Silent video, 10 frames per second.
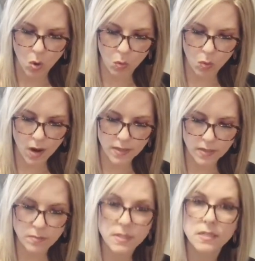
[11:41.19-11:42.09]

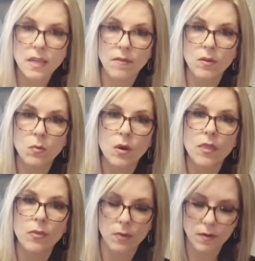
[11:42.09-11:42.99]
Rosm
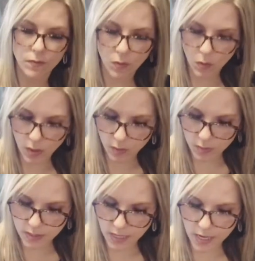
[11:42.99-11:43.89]
7134
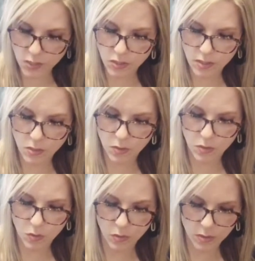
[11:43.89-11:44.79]
was etched into the
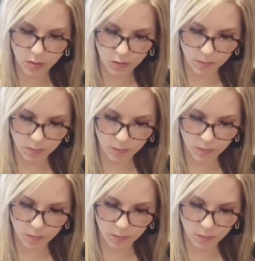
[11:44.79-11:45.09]
torso.